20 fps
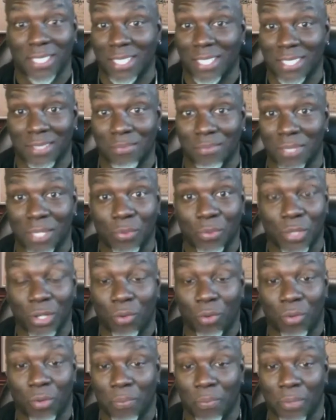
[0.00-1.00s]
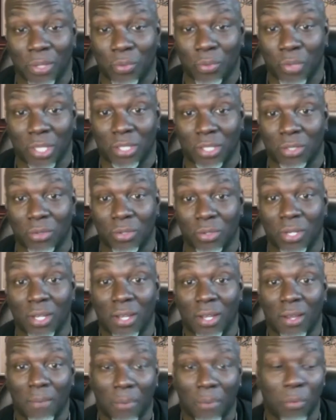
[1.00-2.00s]
It doesn't mean we don't want to be with you,
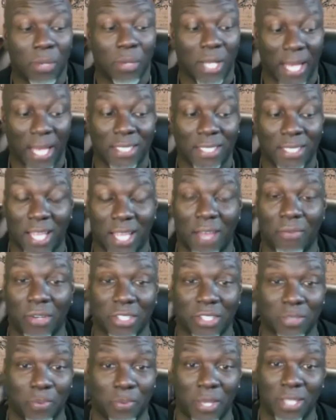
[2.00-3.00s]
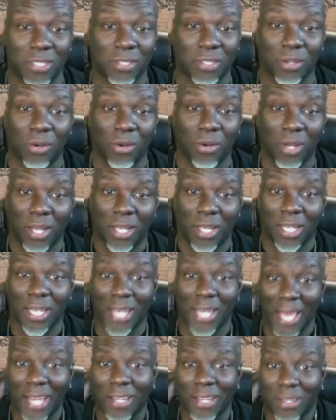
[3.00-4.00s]
but we like to have our space. So
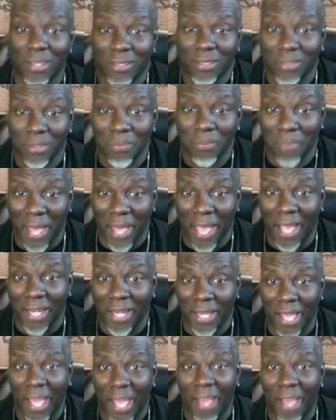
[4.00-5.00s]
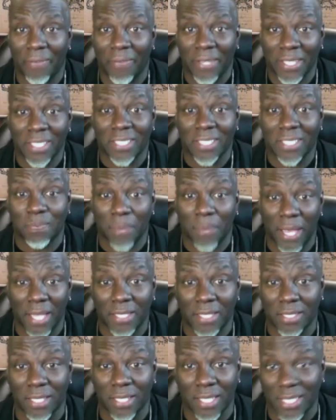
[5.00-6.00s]
let the man have his
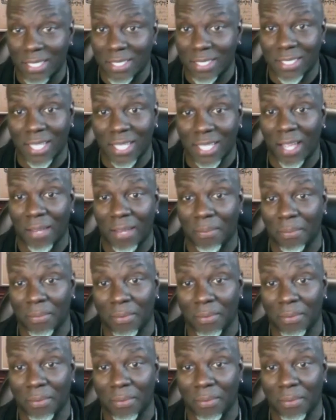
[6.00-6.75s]
space and his time.